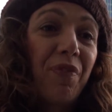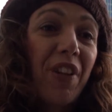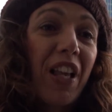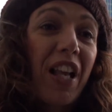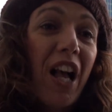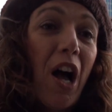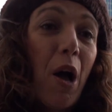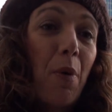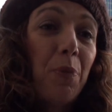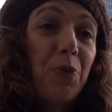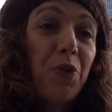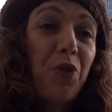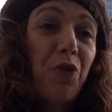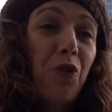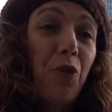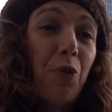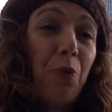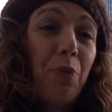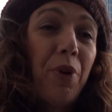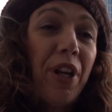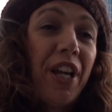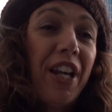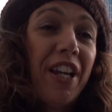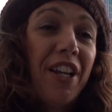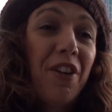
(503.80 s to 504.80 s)
comes
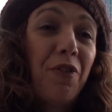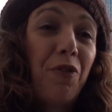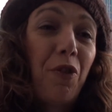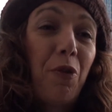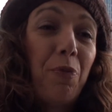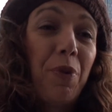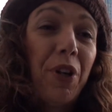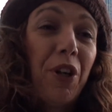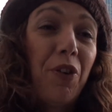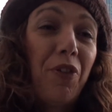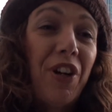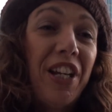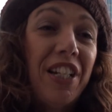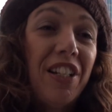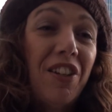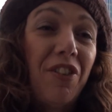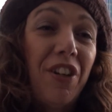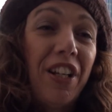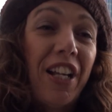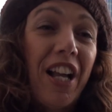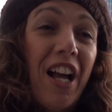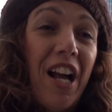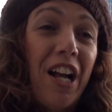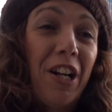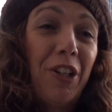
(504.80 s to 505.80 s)
from a great
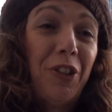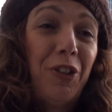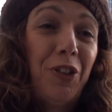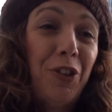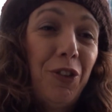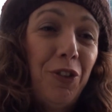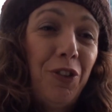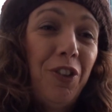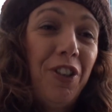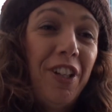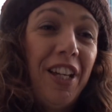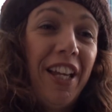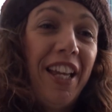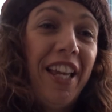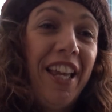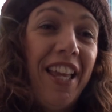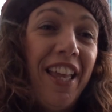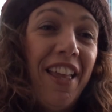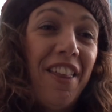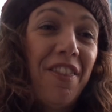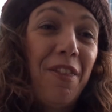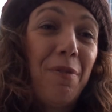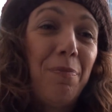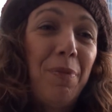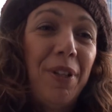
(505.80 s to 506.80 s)
Greek actor,
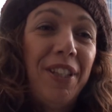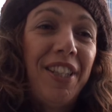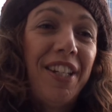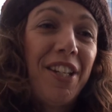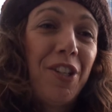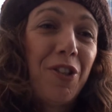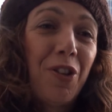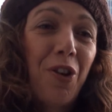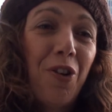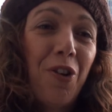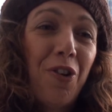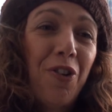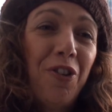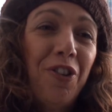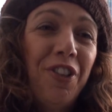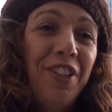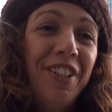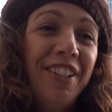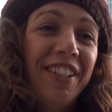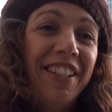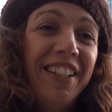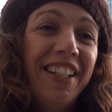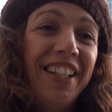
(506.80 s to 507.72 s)
Dimitris Horn,